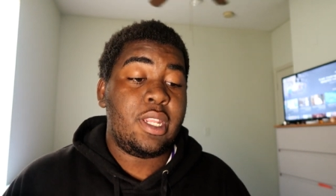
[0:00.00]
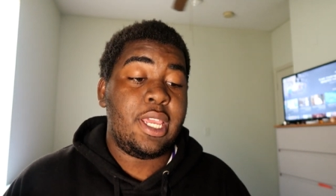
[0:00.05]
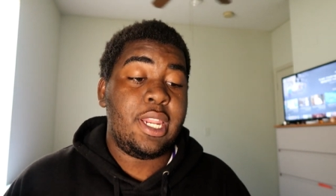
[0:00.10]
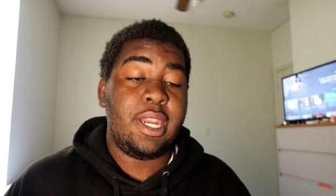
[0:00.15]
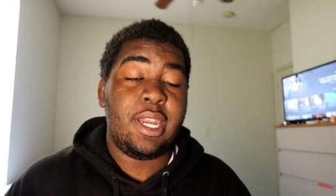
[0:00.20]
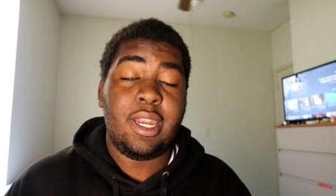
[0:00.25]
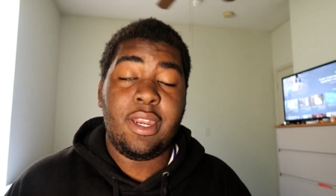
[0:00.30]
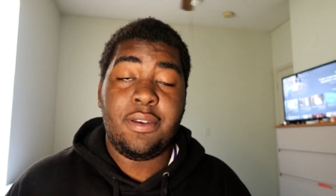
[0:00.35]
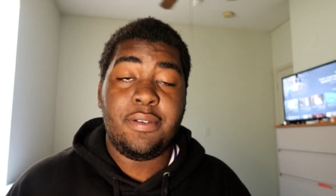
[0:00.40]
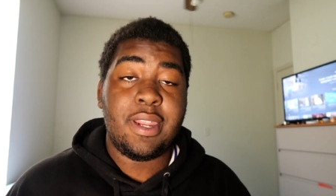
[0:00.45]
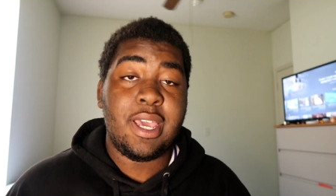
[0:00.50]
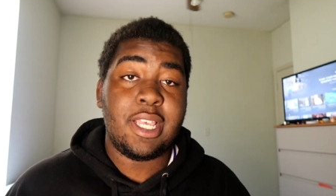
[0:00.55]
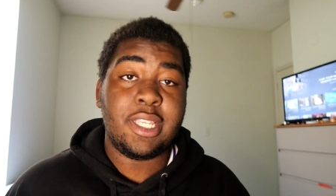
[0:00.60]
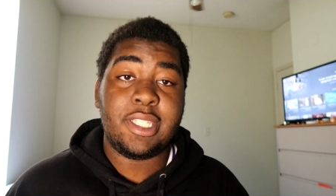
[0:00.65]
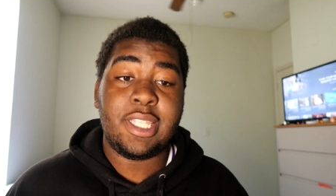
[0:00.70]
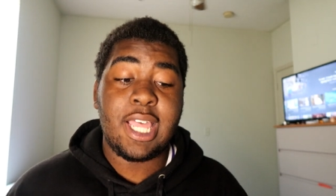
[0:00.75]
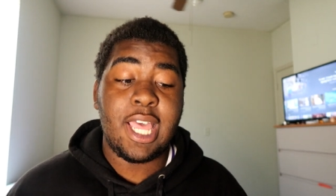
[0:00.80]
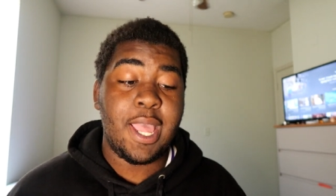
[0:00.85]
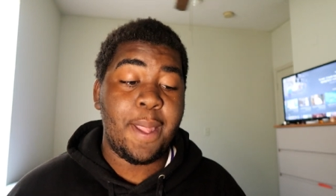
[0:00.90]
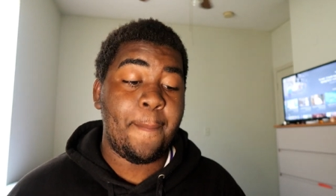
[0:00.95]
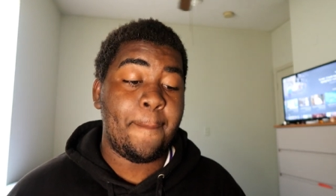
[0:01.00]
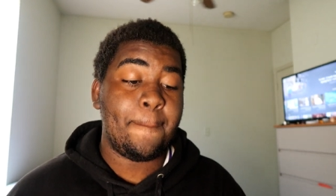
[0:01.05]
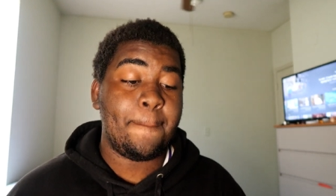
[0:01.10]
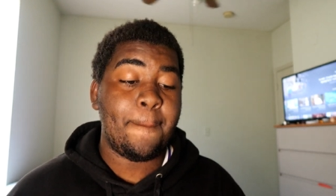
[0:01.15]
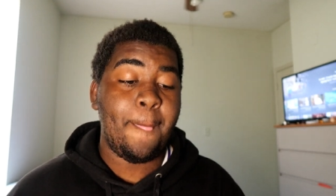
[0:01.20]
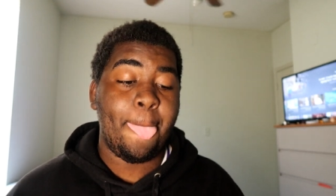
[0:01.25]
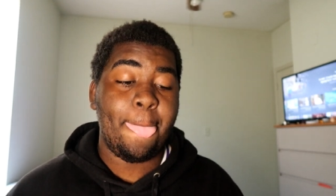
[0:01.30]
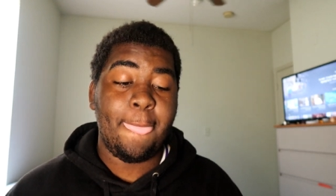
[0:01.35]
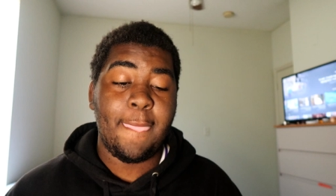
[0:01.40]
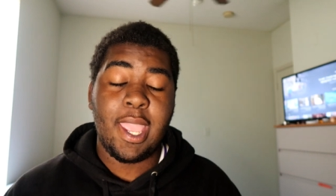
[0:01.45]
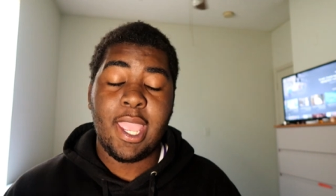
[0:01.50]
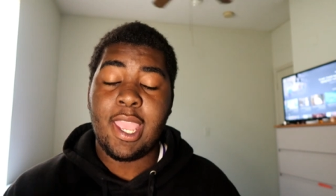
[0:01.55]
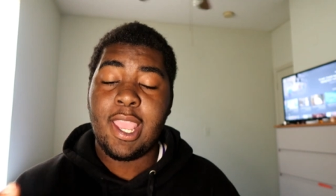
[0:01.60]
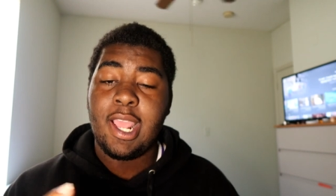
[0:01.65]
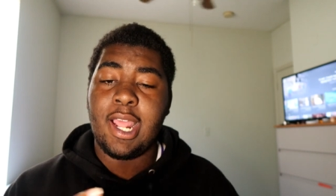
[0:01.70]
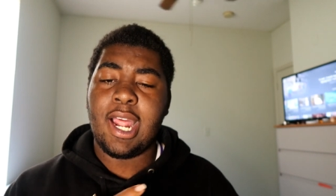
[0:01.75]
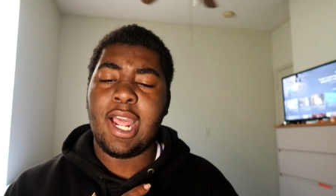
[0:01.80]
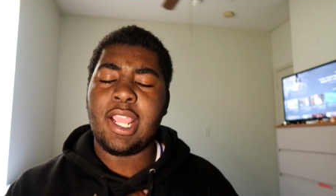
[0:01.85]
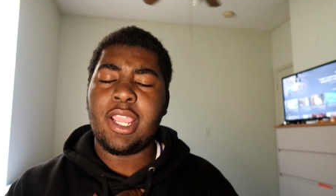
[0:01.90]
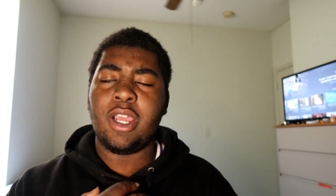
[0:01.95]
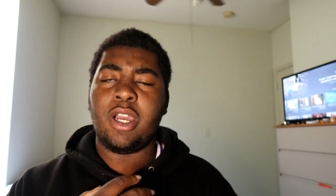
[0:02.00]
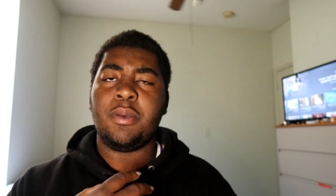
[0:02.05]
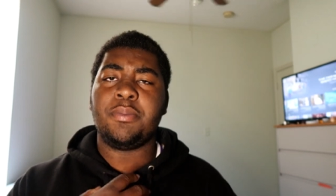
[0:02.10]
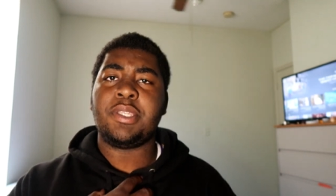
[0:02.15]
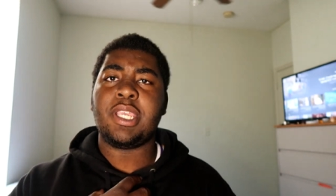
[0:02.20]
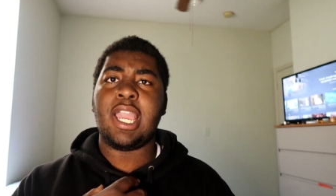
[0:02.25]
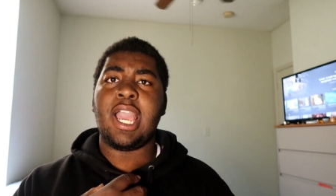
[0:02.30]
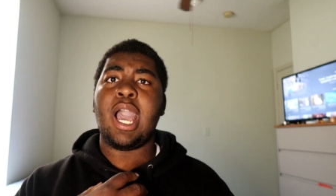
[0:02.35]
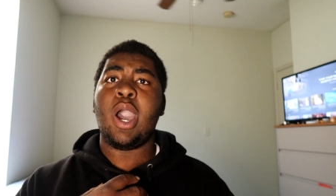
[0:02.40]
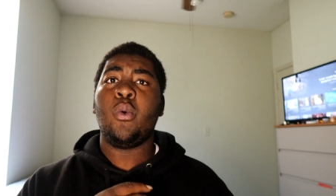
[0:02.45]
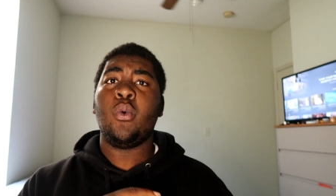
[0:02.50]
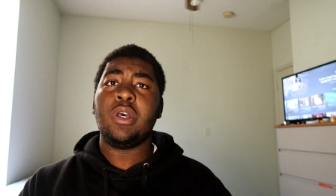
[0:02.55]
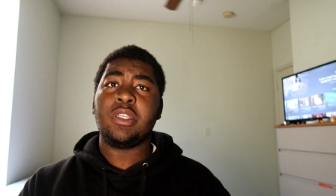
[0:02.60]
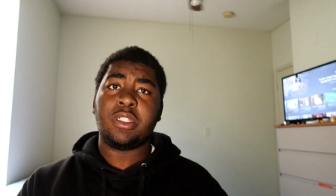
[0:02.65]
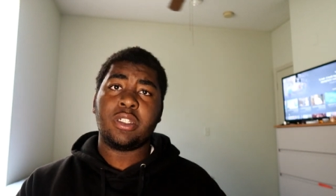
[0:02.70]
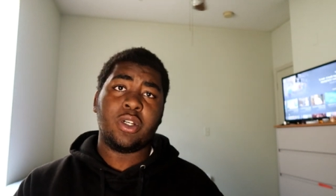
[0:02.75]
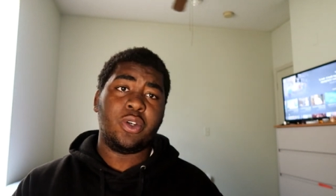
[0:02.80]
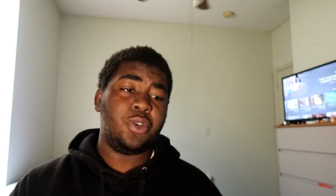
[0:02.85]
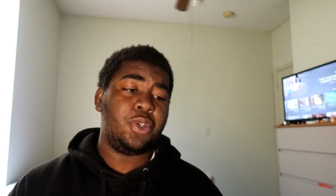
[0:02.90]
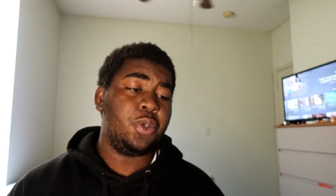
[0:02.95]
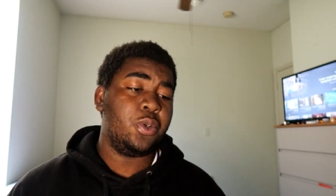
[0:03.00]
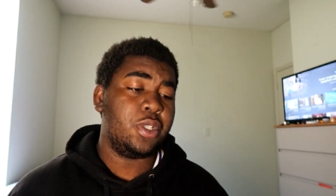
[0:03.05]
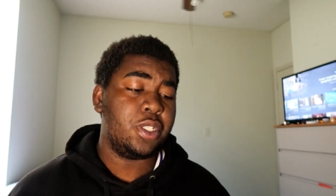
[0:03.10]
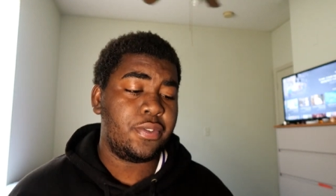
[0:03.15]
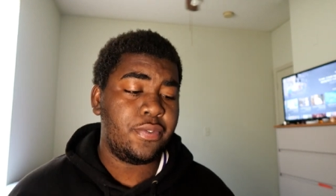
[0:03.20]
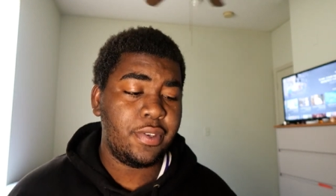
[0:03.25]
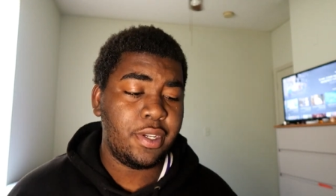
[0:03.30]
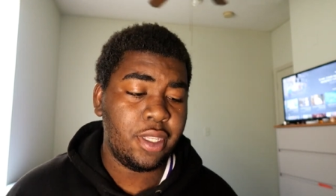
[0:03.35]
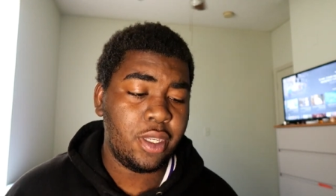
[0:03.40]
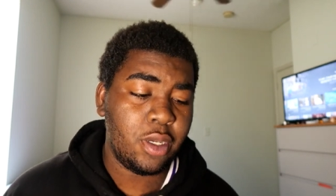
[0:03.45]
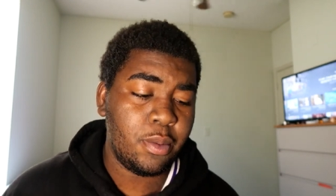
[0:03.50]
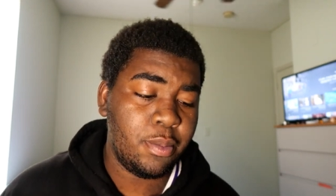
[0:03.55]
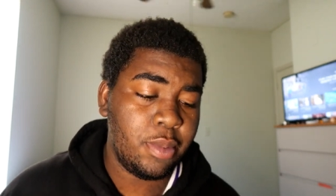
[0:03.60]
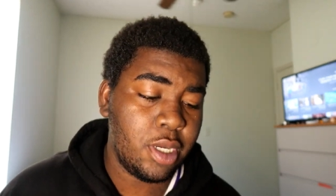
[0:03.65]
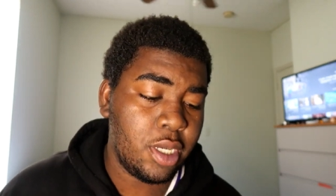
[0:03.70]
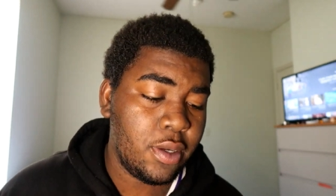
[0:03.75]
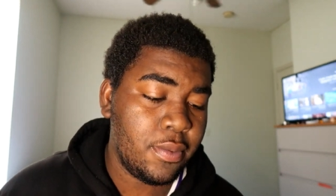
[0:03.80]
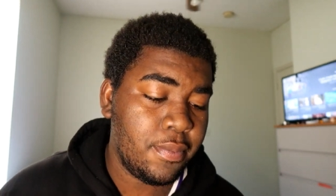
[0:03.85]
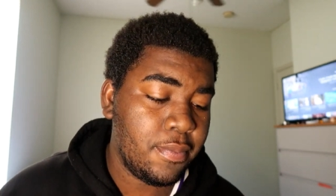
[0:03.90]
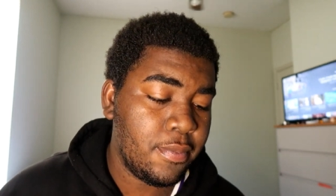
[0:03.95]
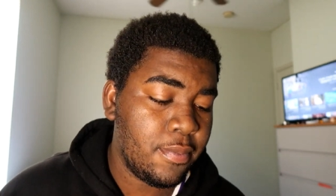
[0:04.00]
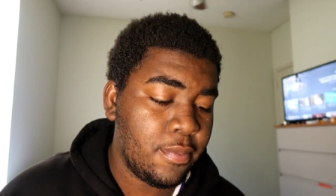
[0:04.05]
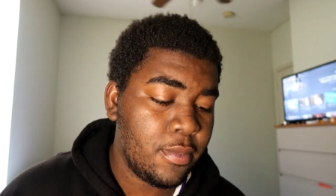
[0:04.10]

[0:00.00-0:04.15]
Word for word: And that's that. And you know what I'm saying? I wasn't going to do this video, bro.